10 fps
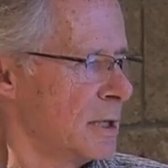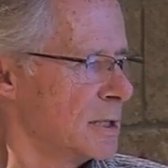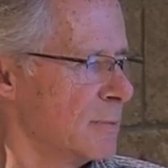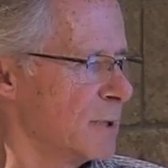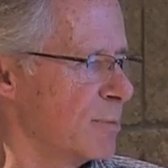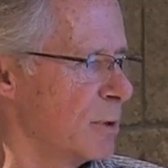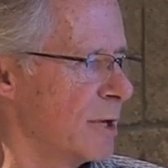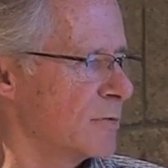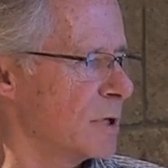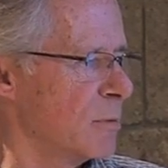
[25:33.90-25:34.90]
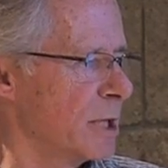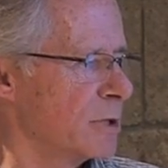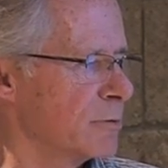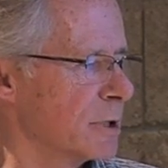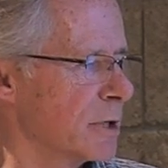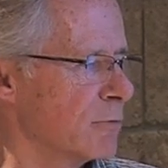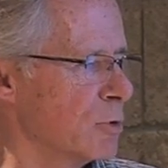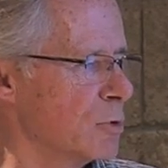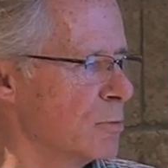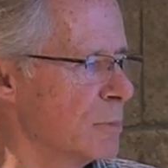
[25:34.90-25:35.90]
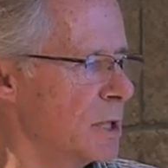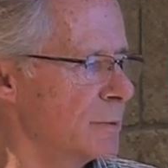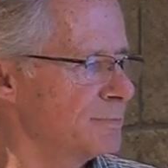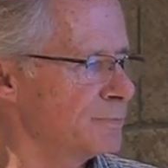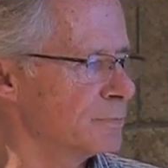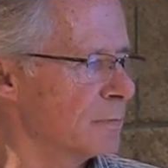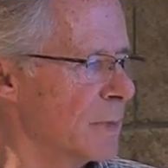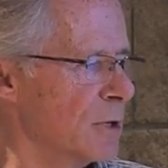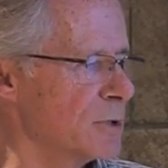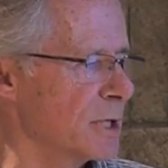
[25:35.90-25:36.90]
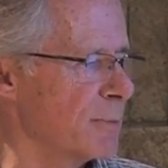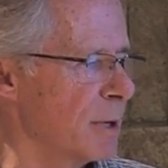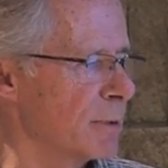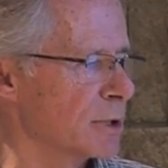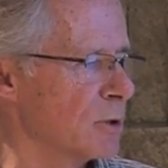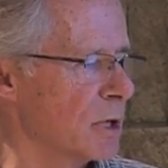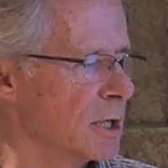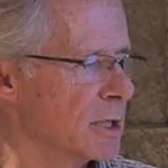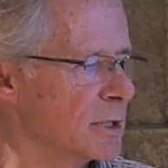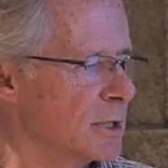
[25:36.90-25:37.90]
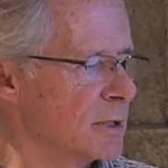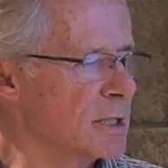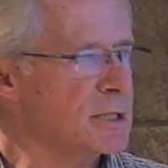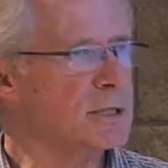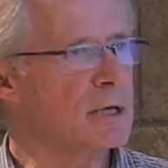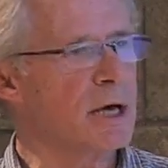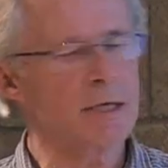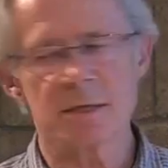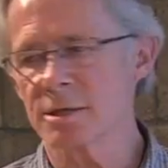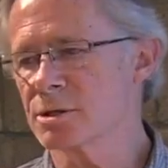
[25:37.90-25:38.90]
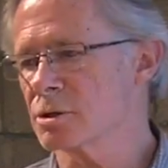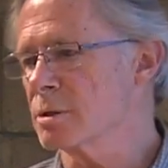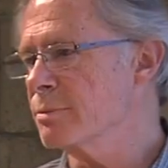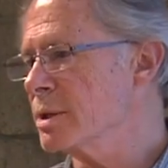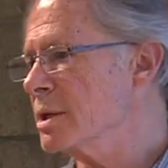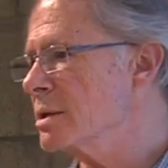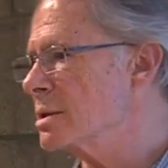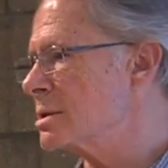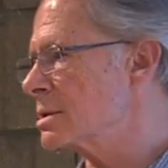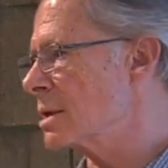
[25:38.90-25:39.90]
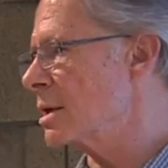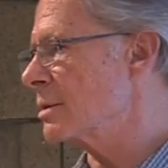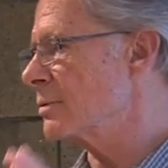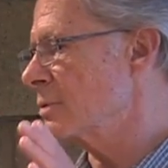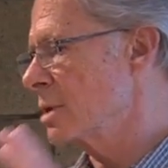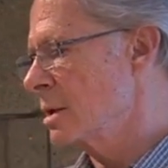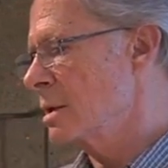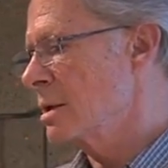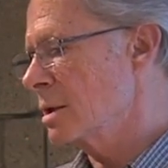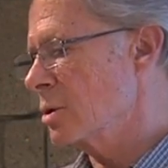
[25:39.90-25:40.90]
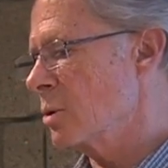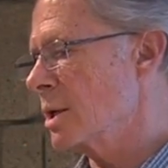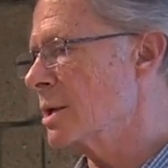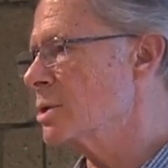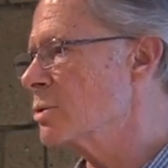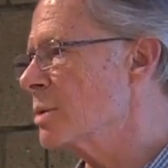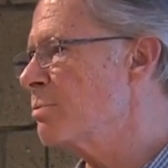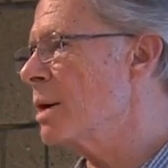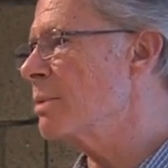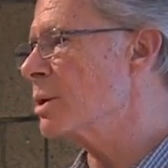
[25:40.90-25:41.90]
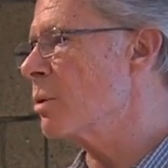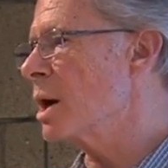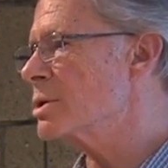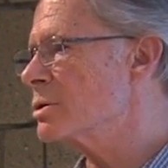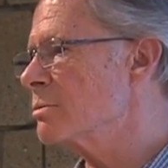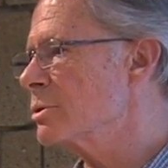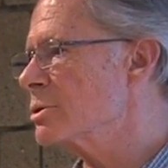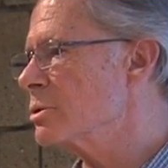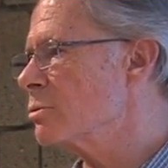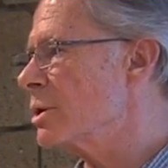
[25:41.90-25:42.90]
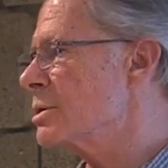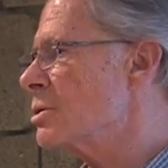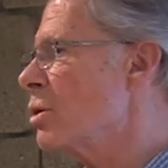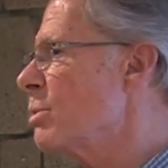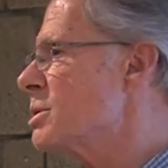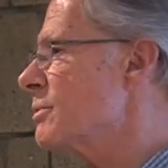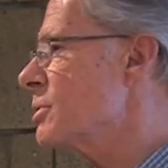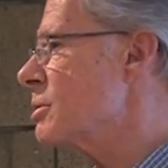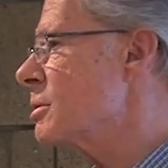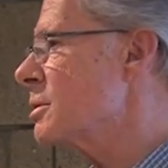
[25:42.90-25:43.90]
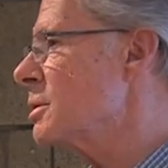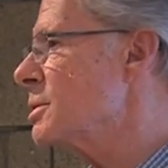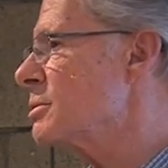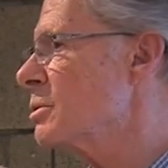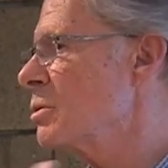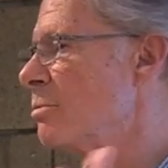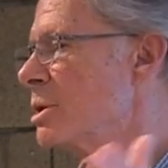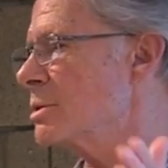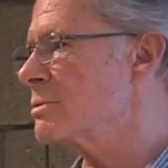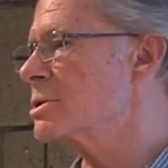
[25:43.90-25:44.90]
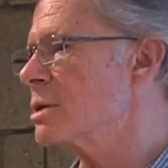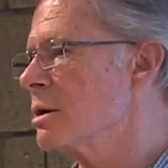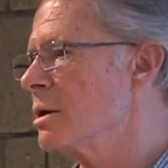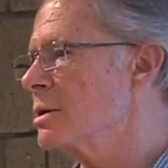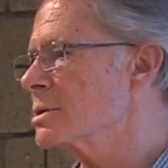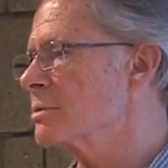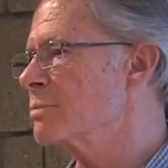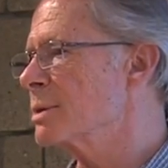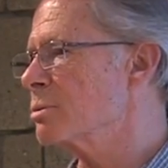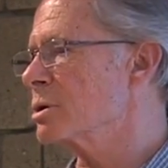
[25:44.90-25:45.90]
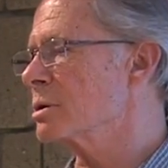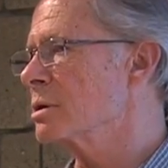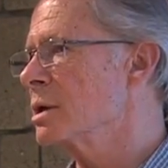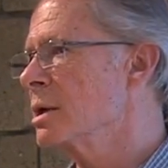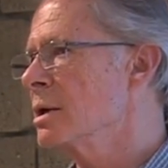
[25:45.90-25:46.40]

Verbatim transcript: Some people have trouble entering a room, using a public toilet, and this is not a germ thing, this is kind of going into a public washroom there's a, where there's a whole bunch of urinals or a whole bunch of stalls and people are